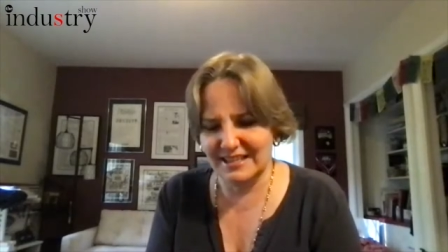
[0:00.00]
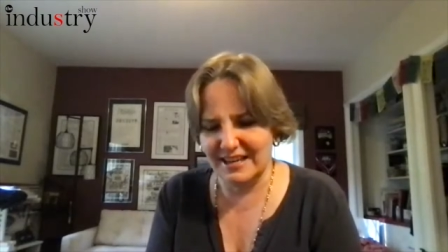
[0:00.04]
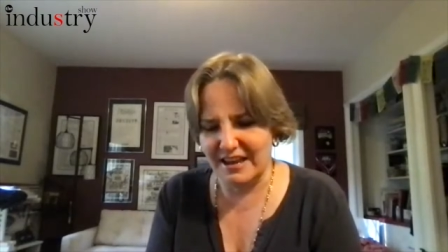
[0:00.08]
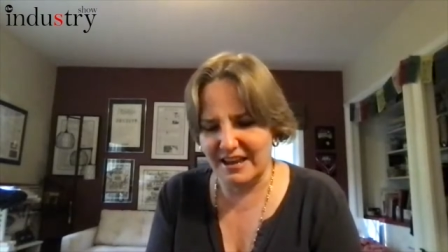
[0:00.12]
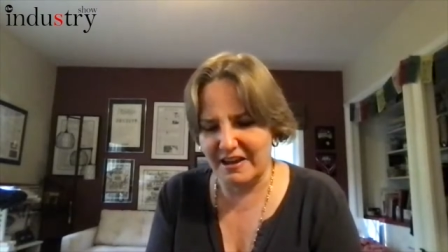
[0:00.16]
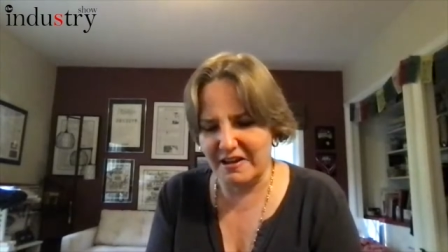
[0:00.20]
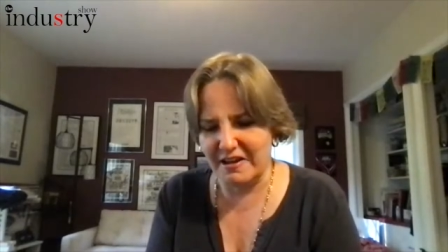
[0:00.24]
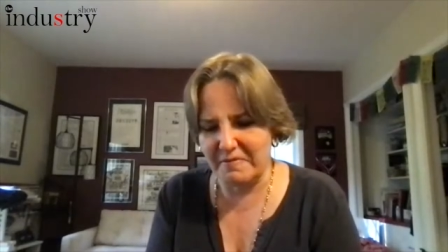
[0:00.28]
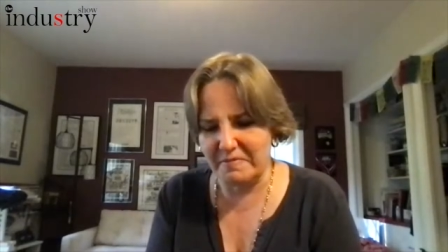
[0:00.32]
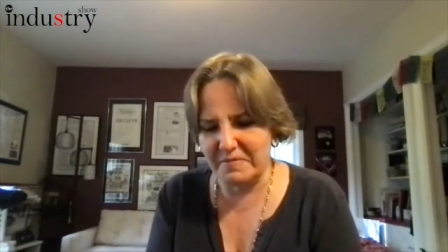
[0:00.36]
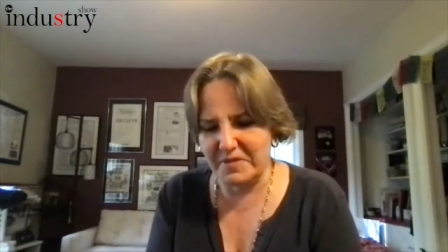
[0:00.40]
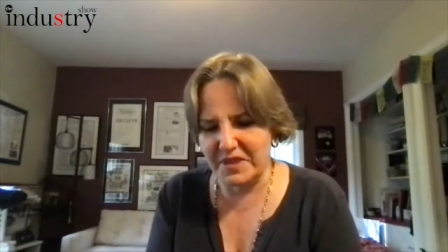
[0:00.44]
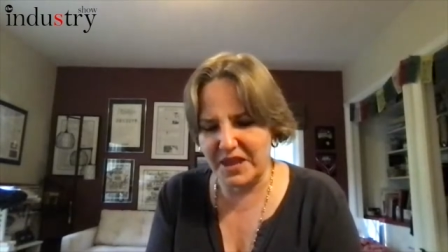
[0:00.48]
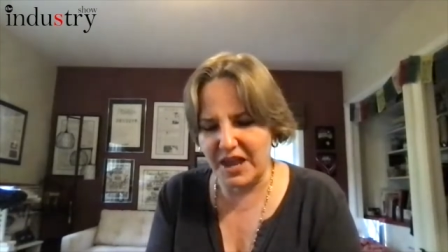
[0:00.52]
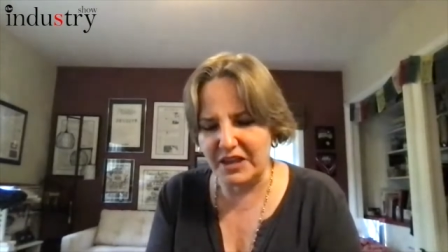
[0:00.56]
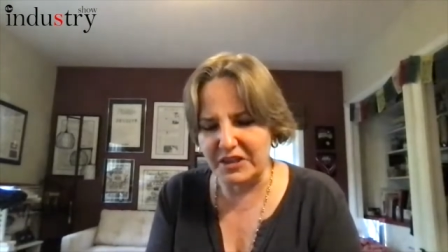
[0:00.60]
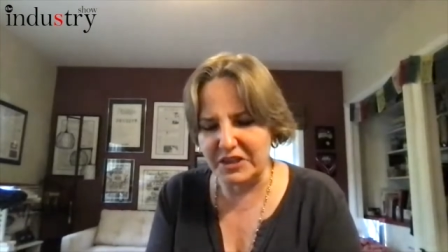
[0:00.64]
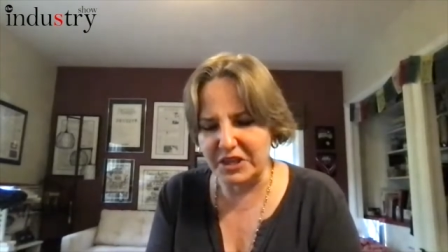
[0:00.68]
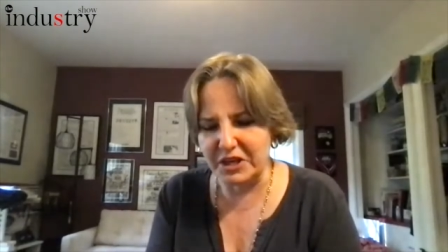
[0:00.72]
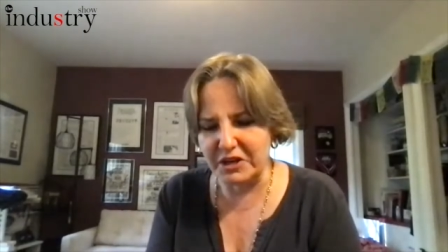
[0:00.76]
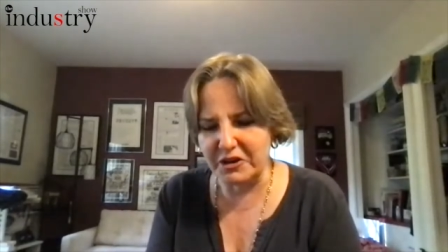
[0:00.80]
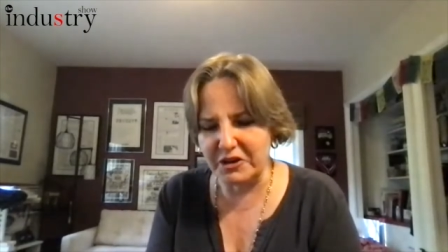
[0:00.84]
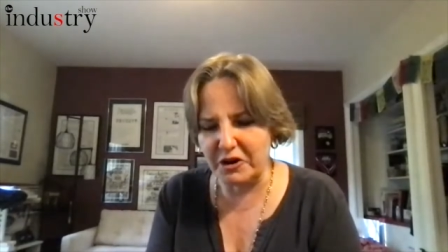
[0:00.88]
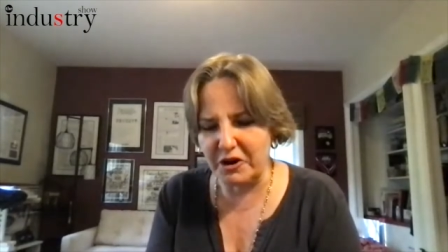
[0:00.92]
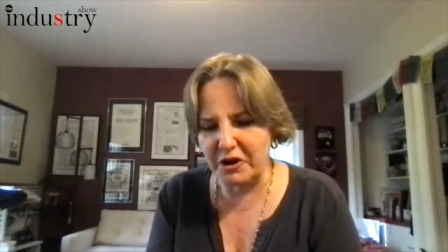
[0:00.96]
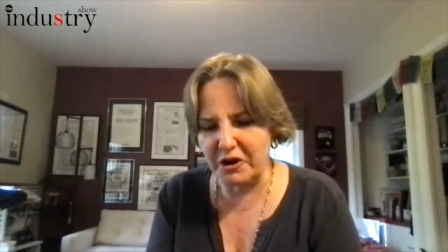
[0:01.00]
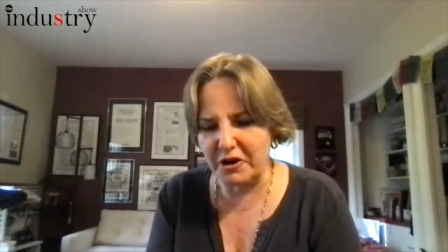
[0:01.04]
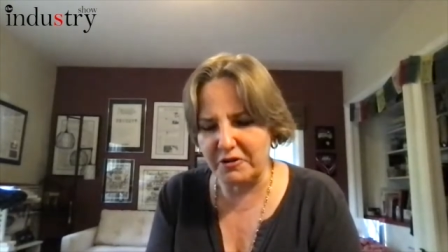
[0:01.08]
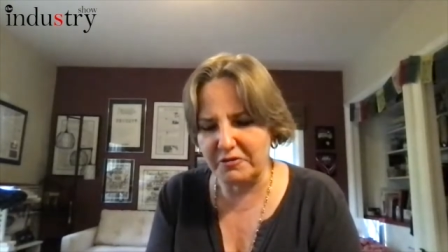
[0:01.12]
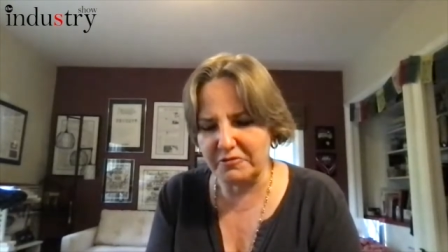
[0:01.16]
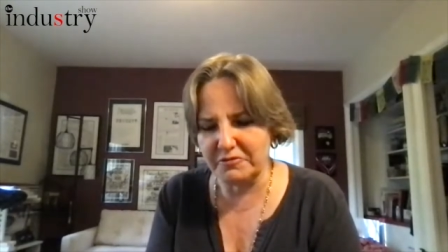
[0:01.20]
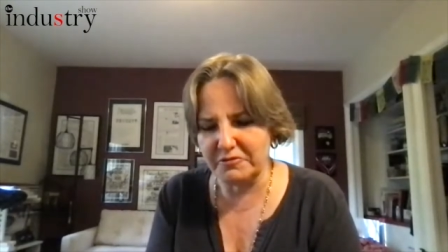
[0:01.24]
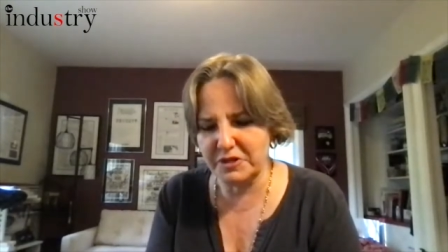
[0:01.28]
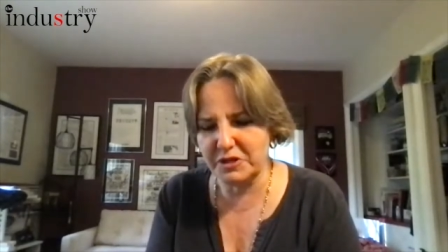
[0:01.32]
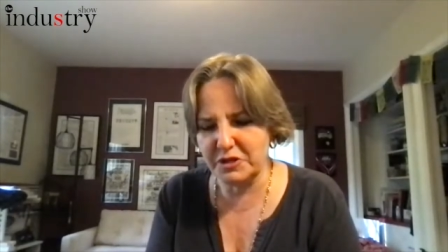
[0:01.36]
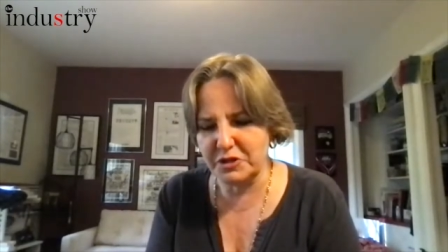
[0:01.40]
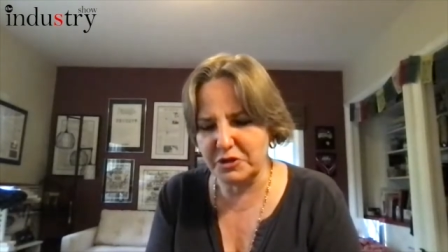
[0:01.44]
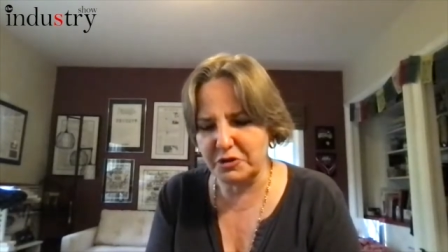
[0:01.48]
I think
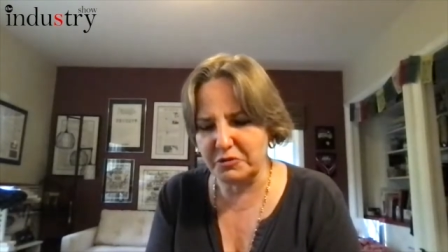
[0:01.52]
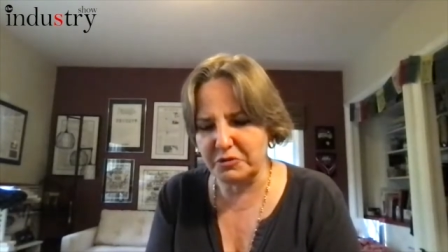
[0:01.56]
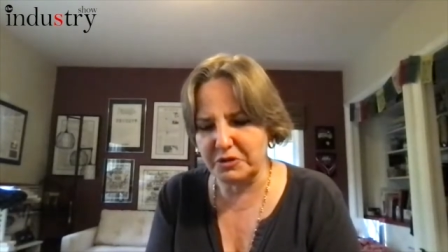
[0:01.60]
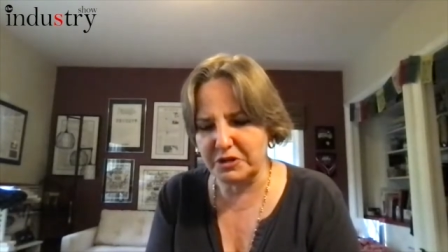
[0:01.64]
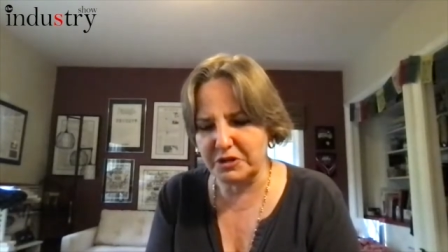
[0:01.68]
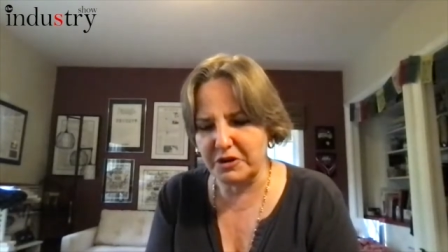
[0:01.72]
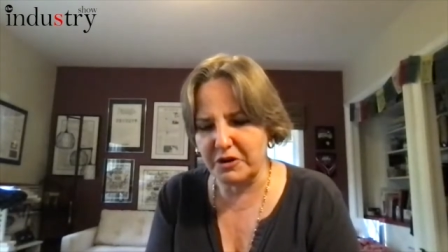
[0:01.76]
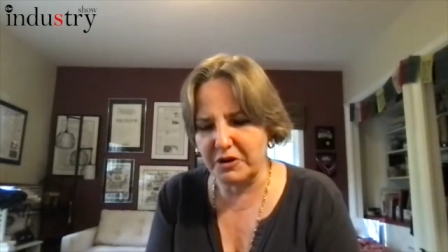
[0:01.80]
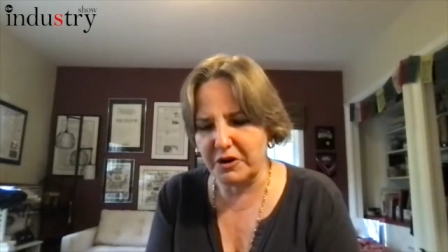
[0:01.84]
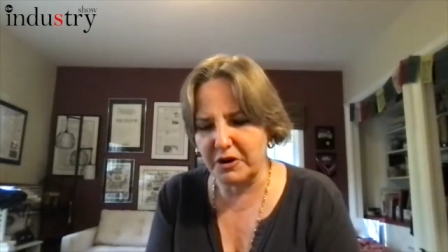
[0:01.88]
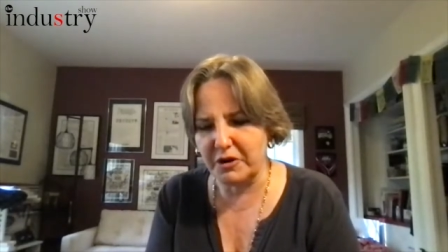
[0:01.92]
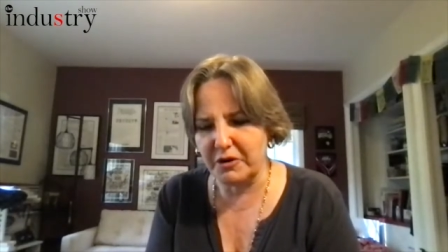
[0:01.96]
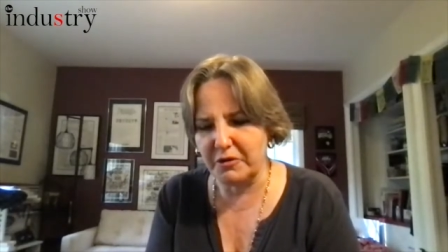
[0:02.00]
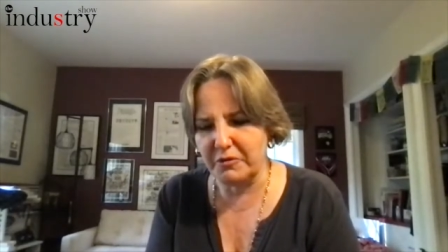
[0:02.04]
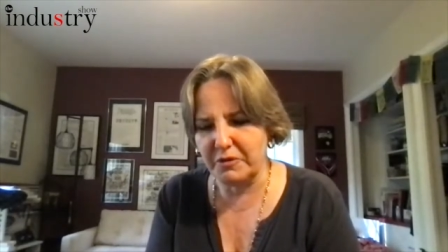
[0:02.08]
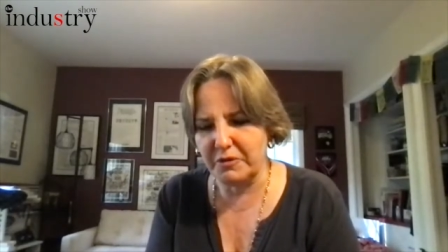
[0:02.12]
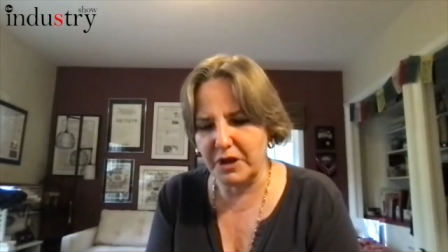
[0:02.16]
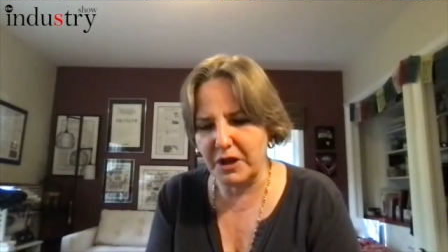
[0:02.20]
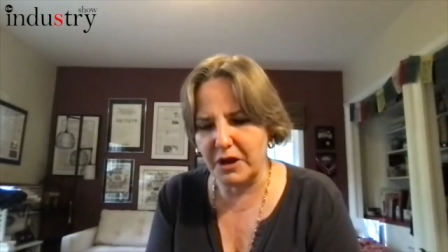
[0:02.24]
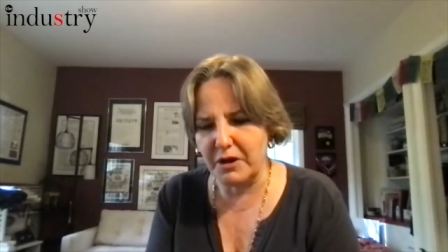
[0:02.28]
in our